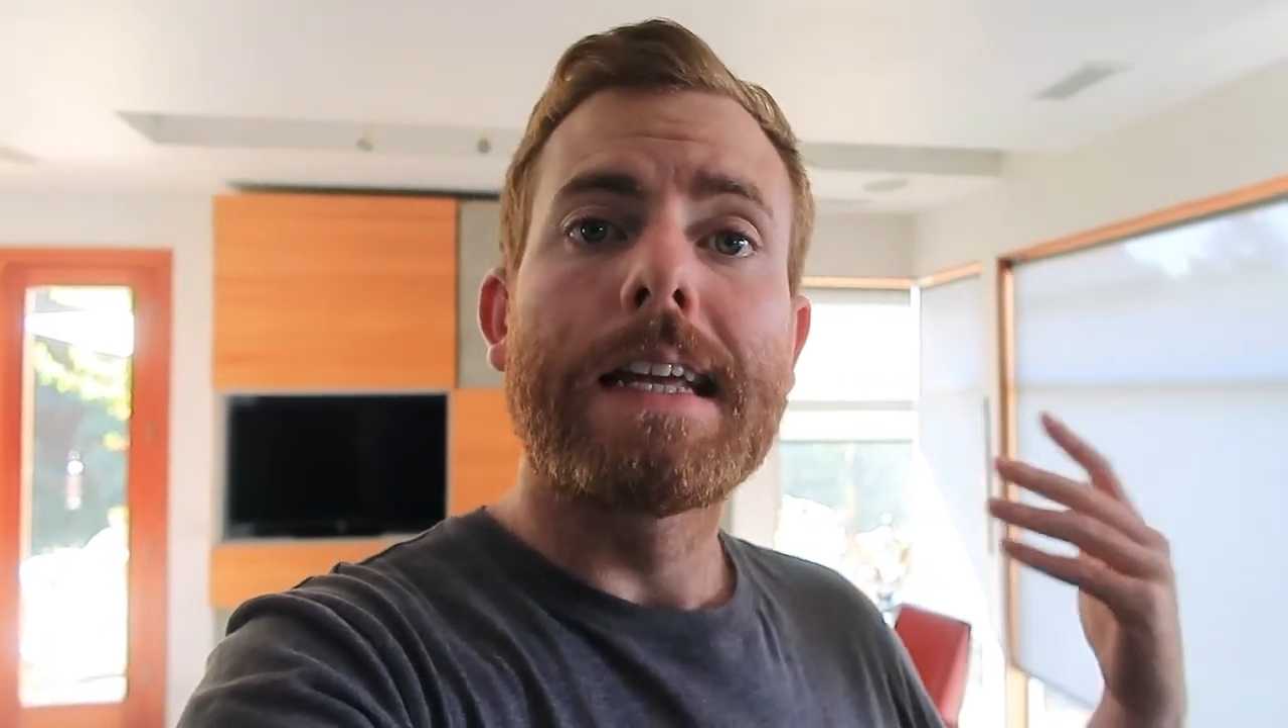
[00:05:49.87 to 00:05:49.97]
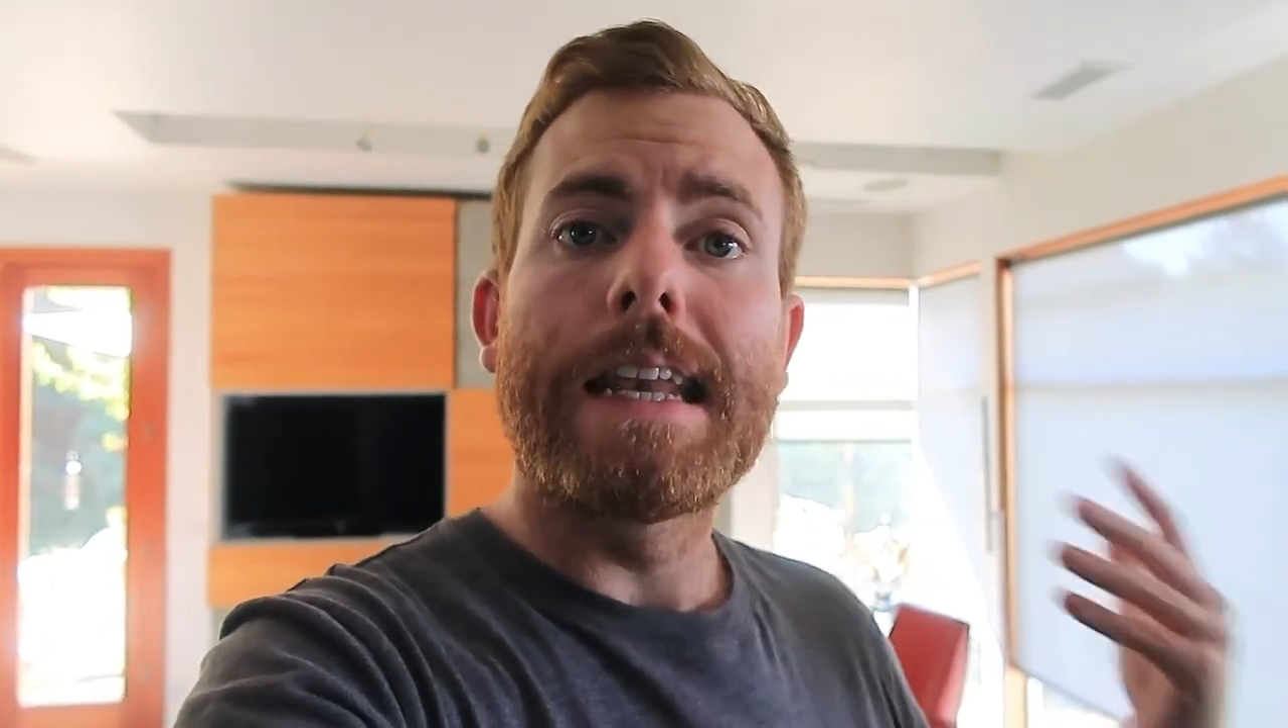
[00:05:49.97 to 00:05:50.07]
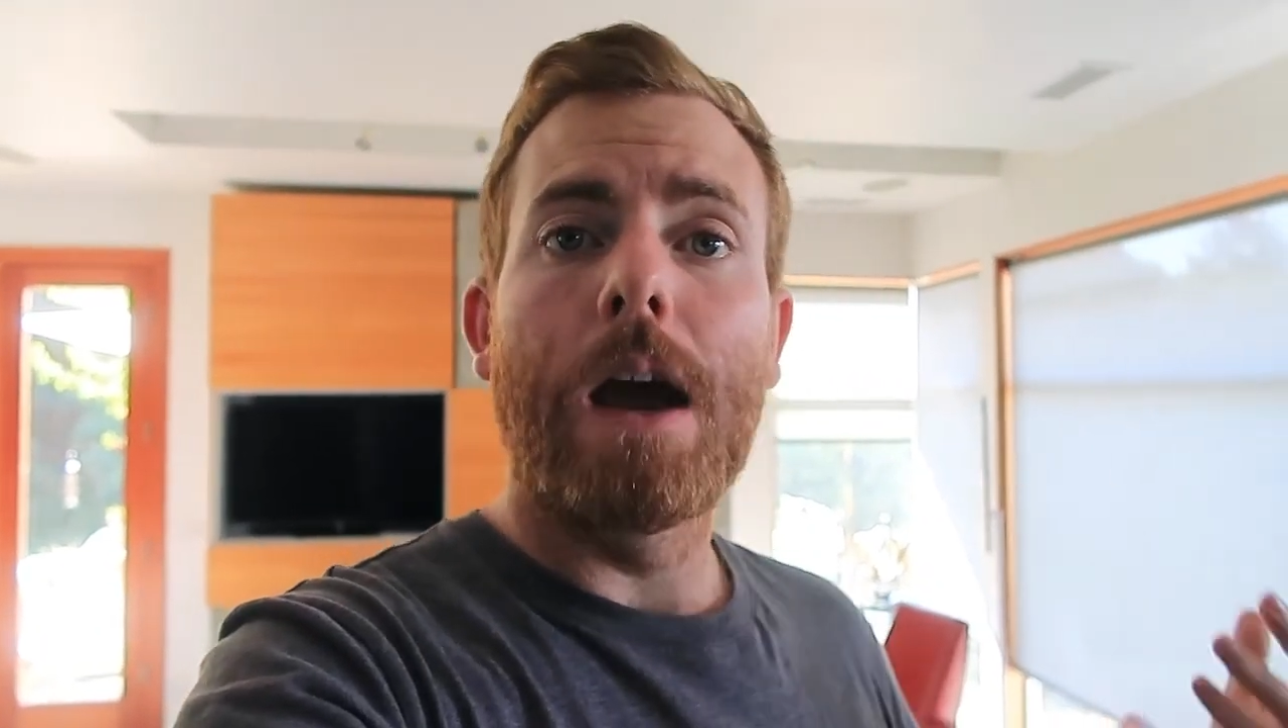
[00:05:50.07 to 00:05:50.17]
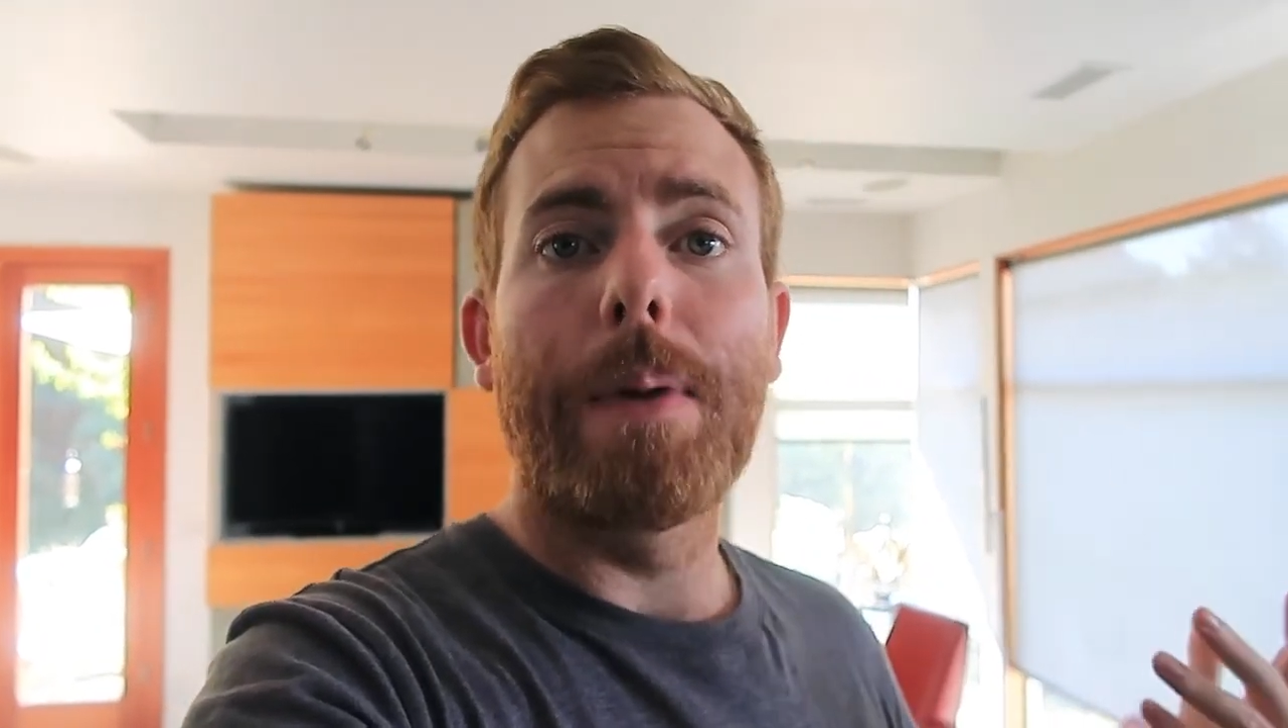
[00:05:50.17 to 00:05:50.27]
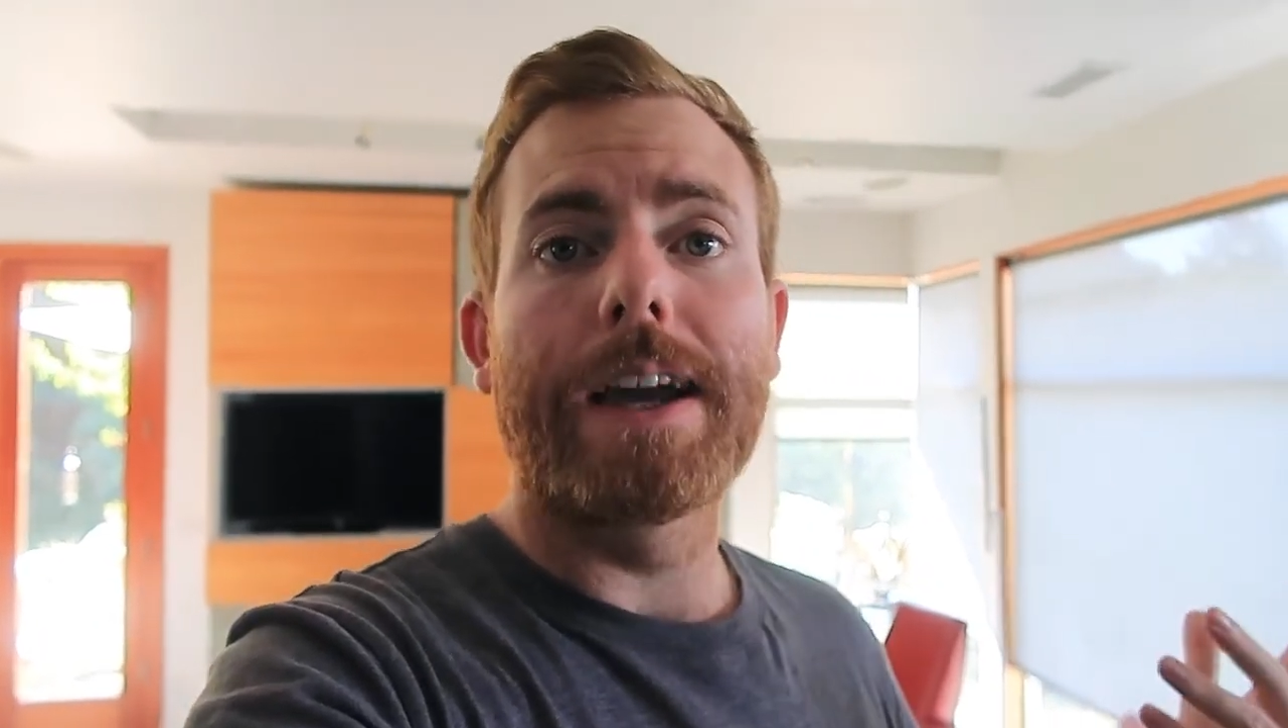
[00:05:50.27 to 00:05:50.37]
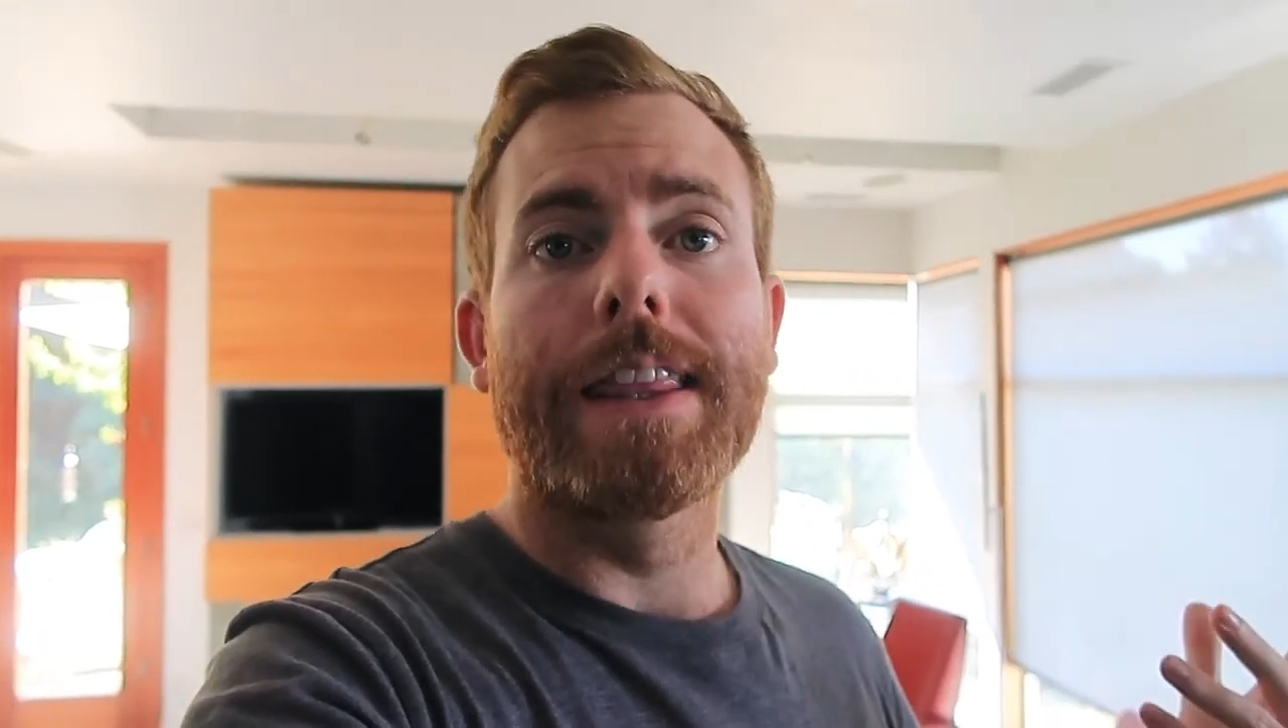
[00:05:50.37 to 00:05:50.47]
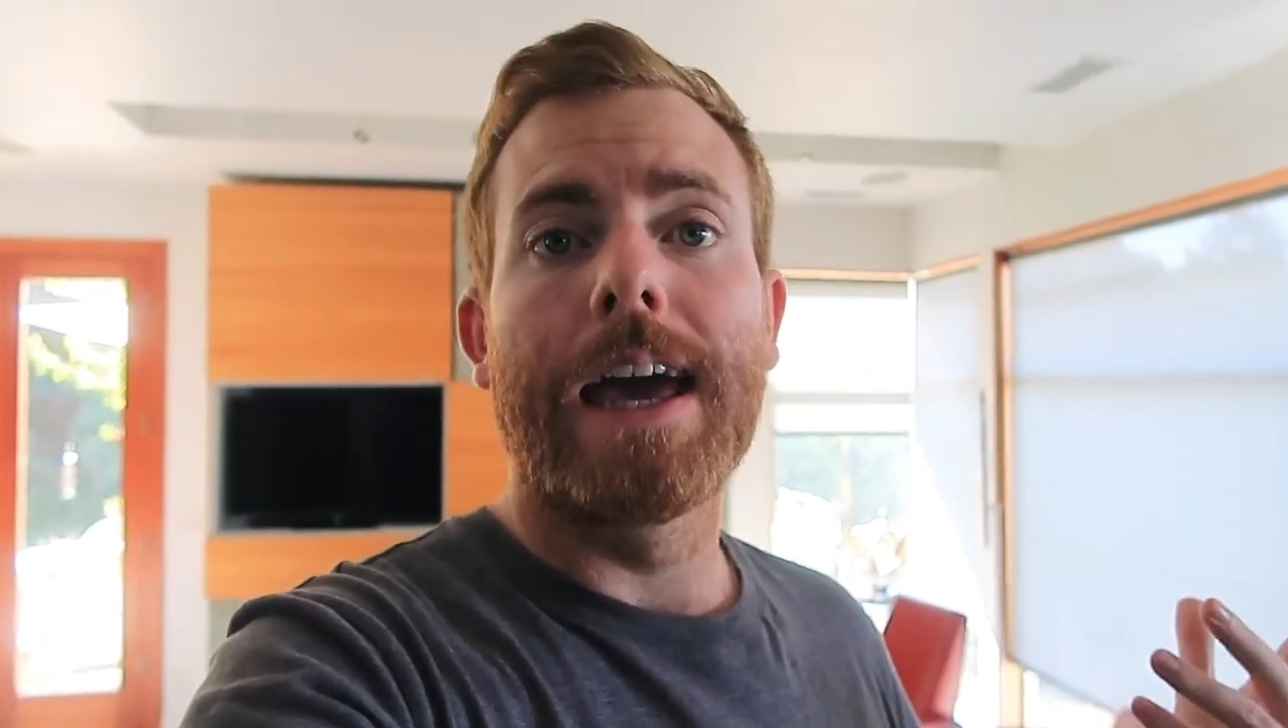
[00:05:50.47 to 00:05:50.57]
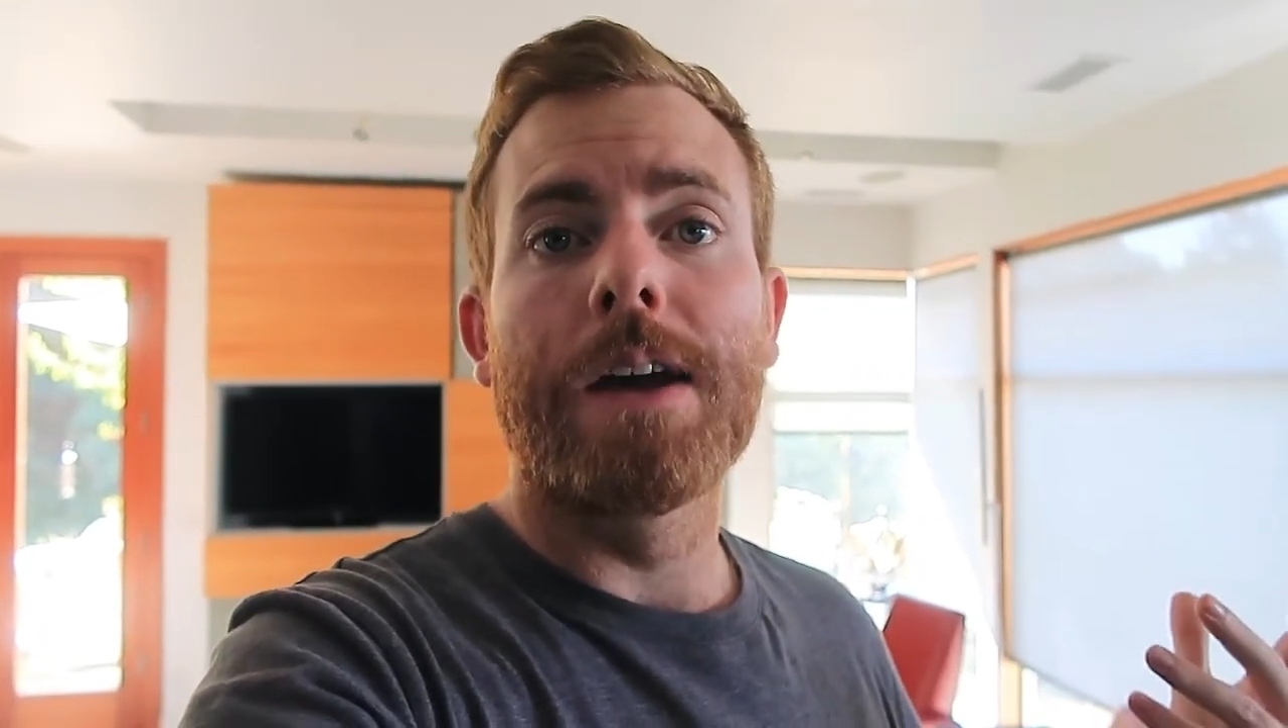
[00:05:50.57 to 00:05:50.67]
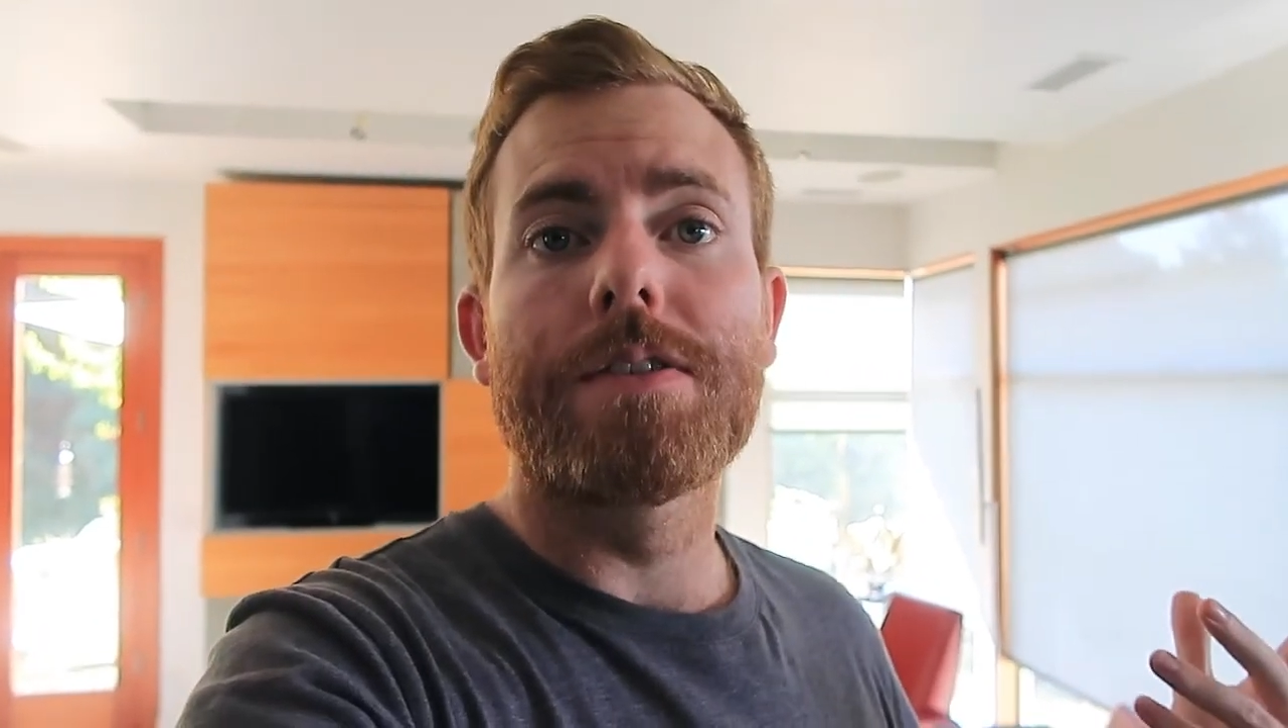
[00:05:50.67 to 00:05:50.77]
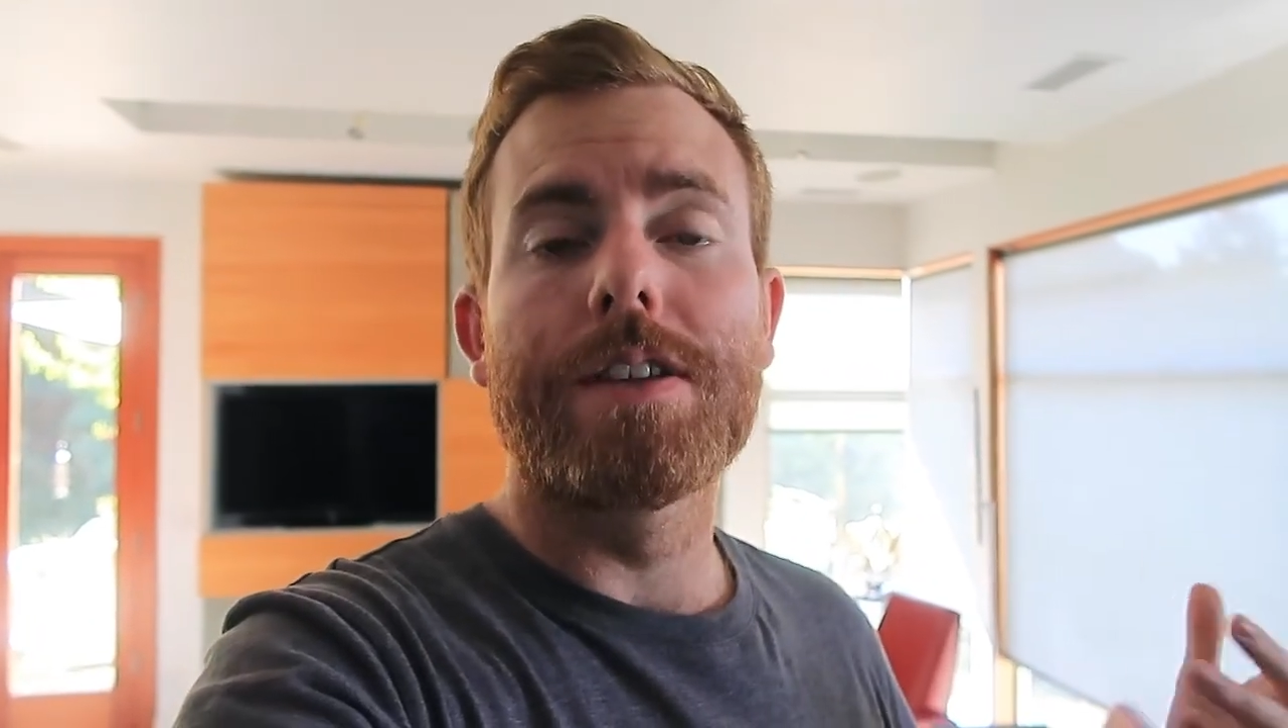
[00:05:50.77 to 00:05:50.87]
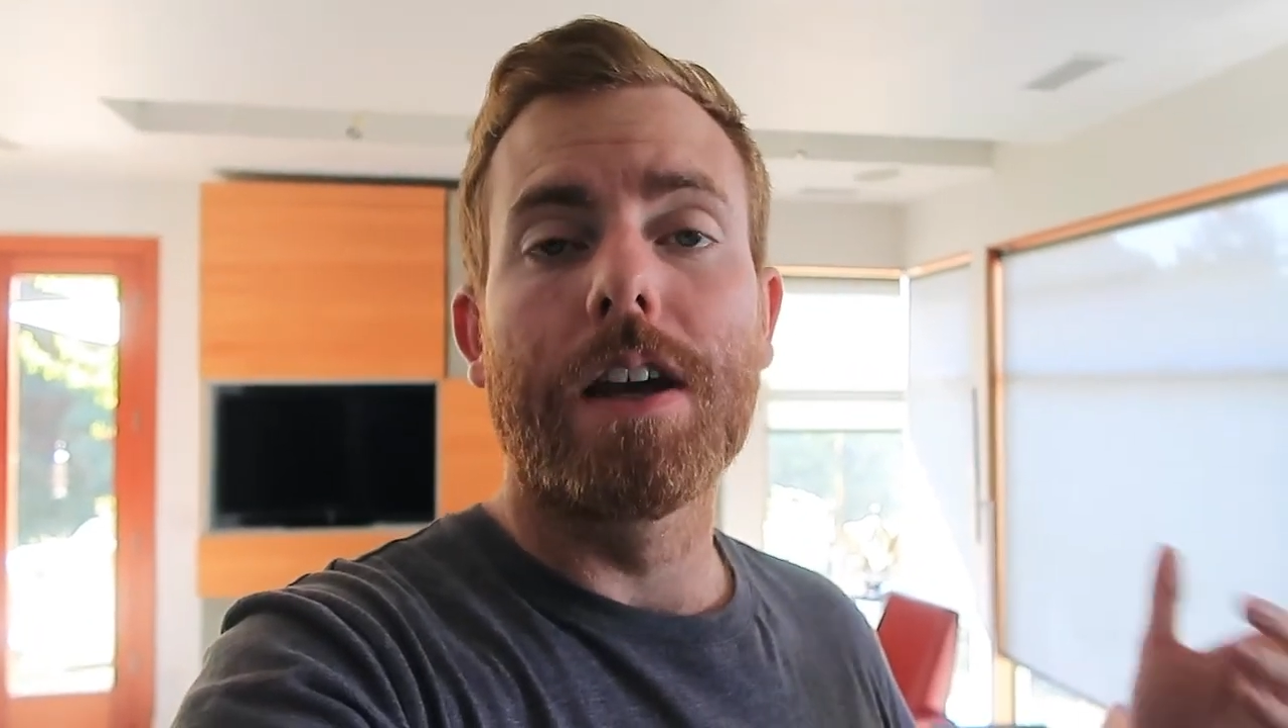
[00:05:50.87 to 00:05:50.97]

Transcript: Now back in the house